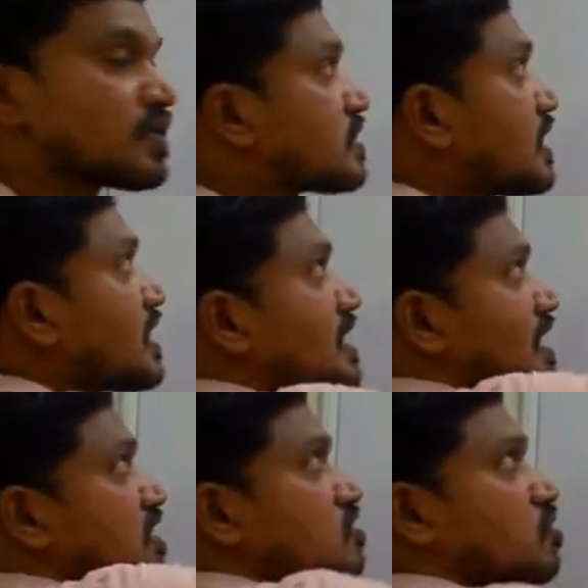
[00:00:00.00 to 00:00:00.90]
That I
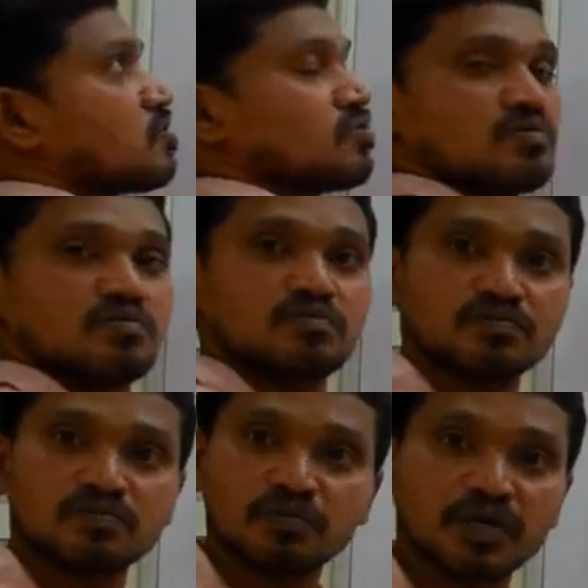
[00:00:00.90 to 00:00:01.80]
cannot show you
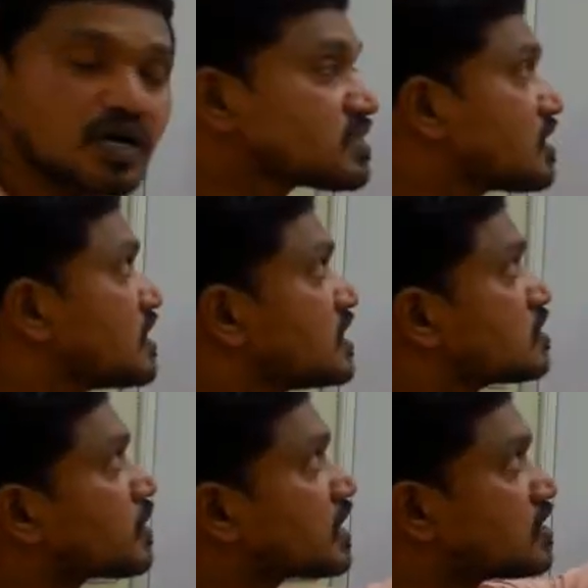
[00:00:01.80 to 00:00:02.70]
because it
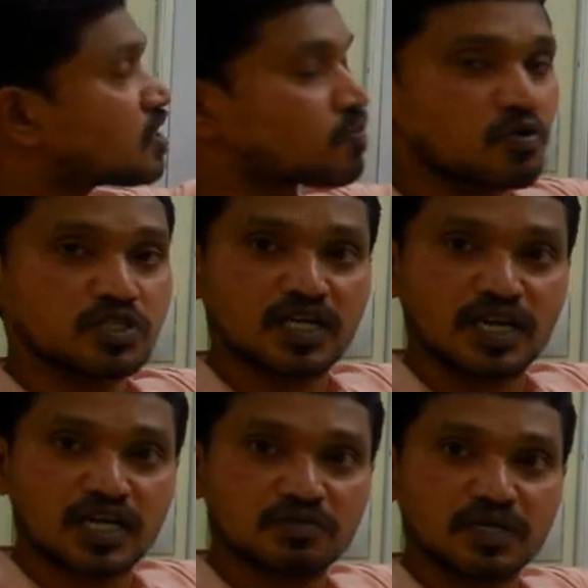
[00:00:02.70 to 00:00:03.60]
is present in the
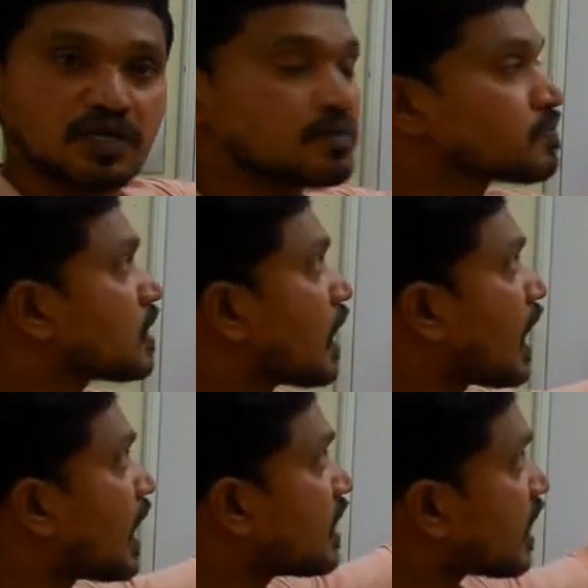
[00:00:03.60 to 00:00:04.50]
posterior aspect,
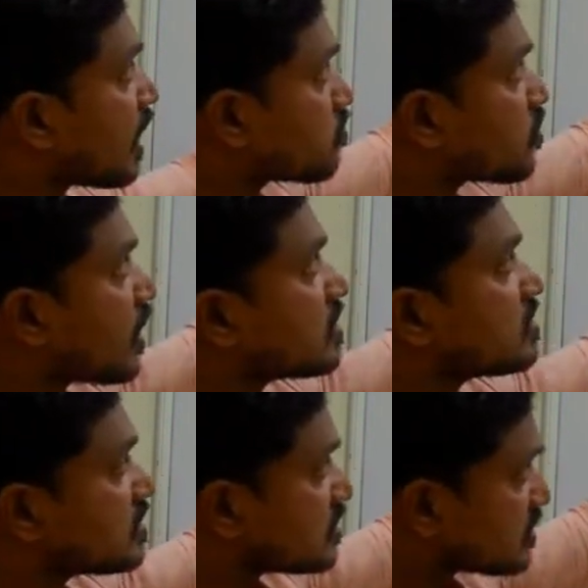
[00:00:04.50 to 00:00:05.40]
and I am
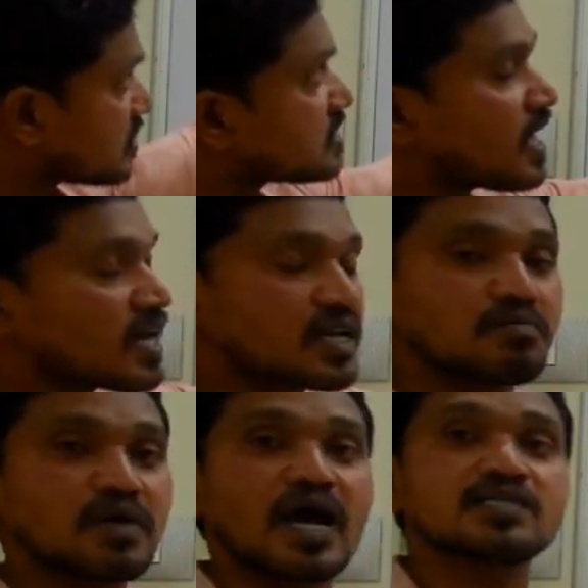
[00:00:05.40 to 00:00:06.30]
drawing this
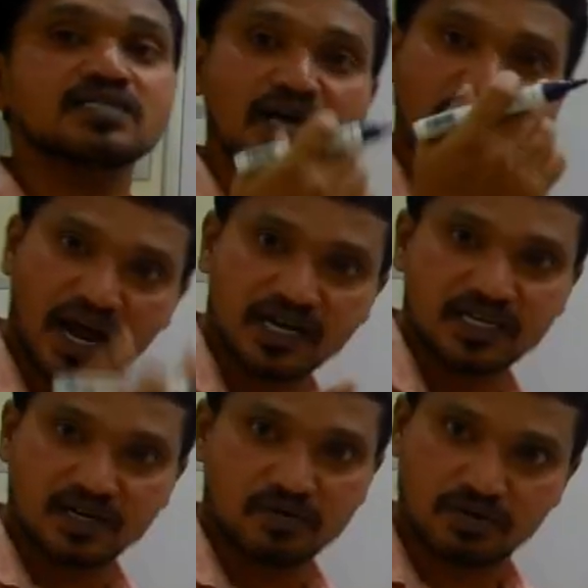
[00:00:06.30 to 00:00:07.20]
diagram as
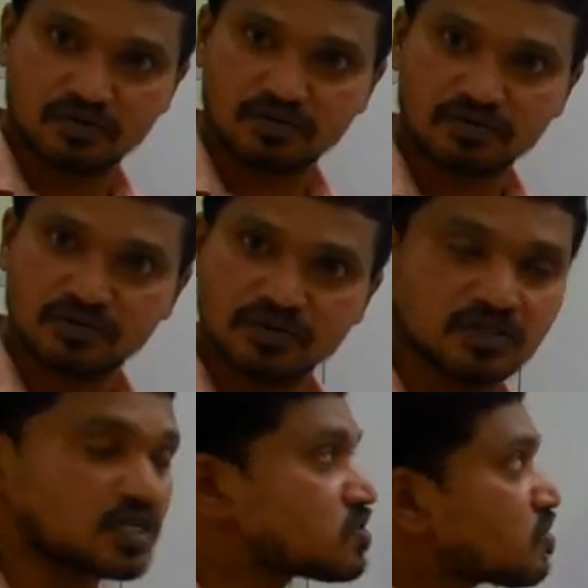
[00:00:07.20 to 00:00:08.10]
anterior view.
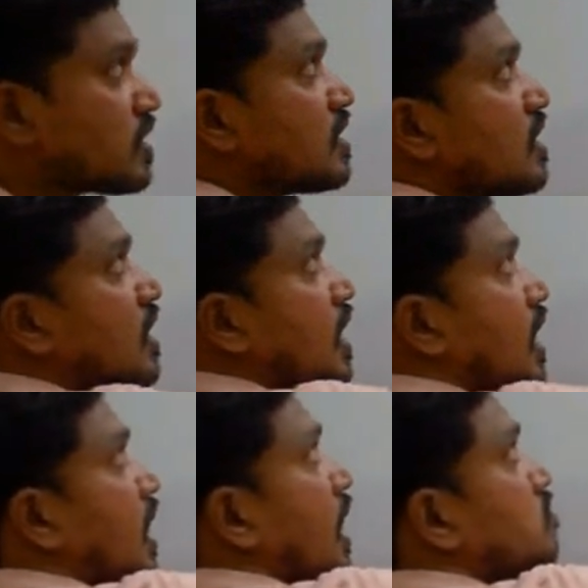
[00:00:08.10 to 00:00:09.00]
That's what
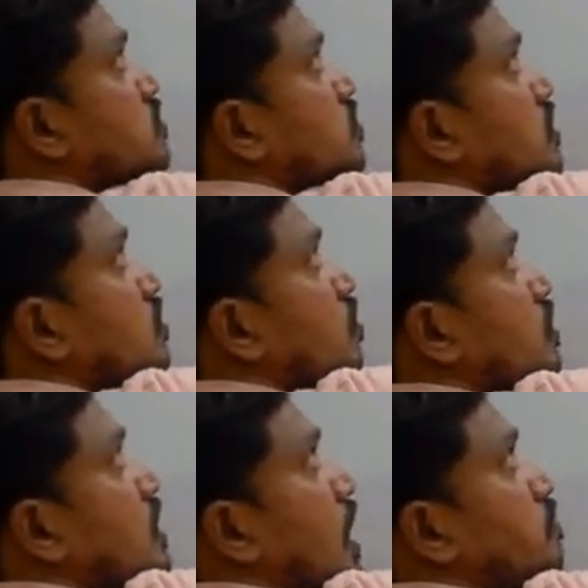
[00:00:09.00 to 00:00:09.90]
I am showing
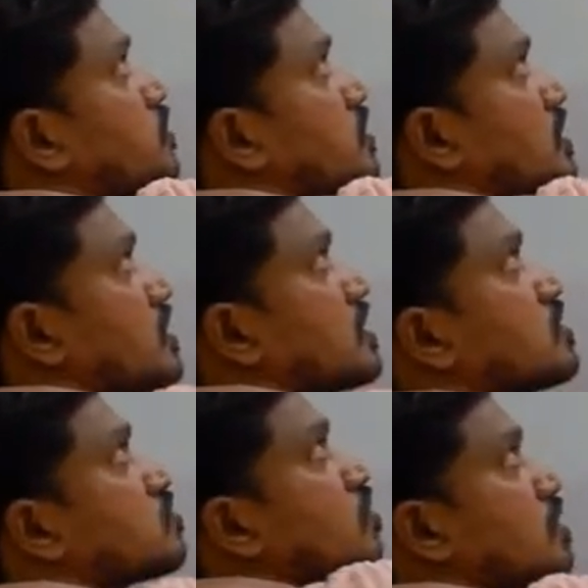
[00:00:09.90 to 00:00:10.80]
only up to here.
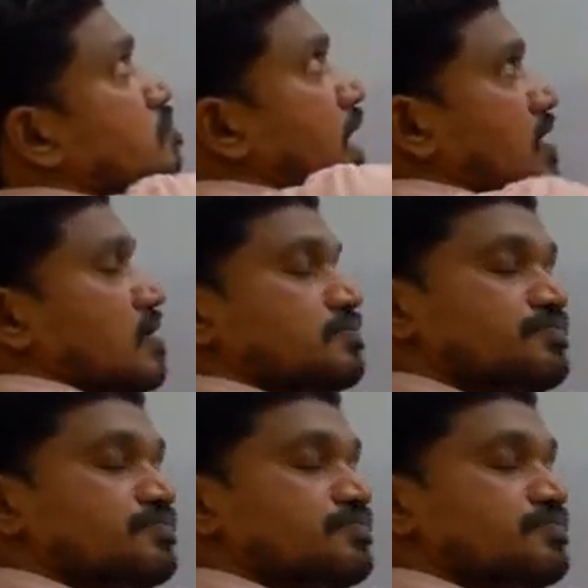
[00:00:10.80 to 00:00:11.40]
It is going back.